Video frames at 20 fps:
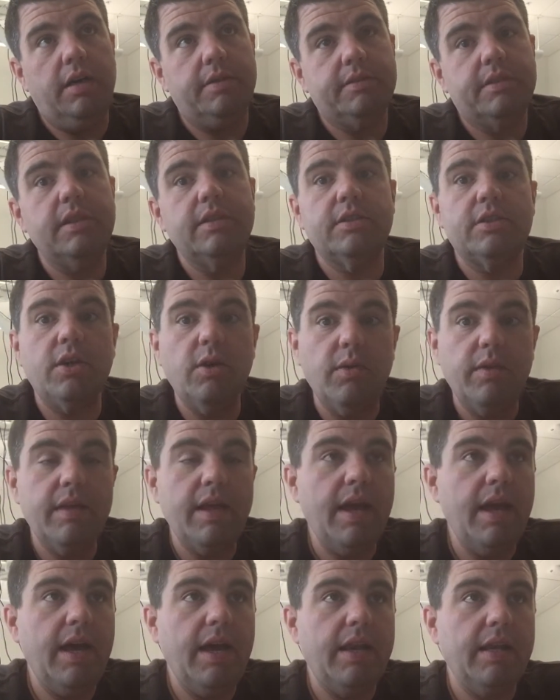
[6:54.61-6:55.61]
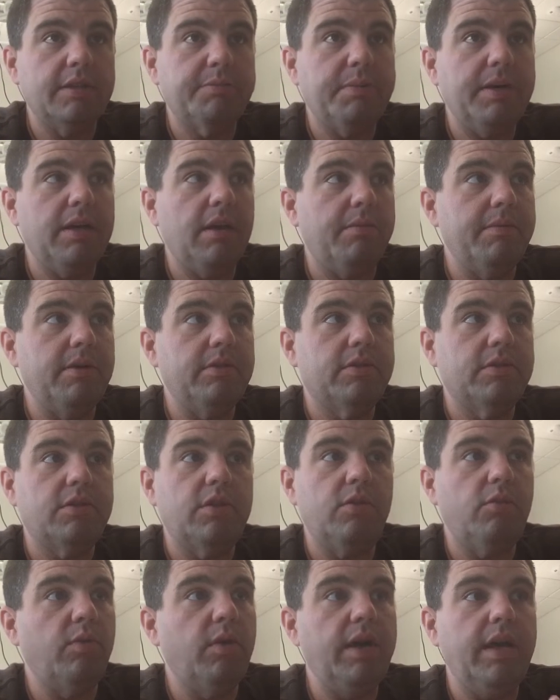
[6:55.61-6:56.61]
Since doing that, it's been almost
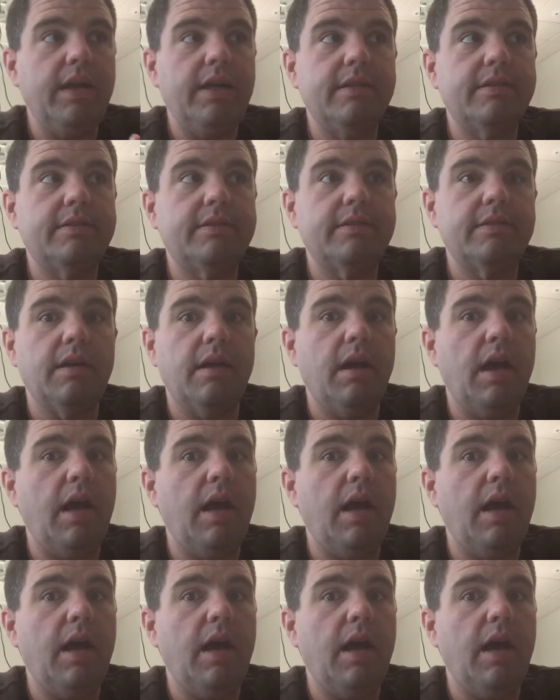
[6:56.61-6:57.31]
2 weeks.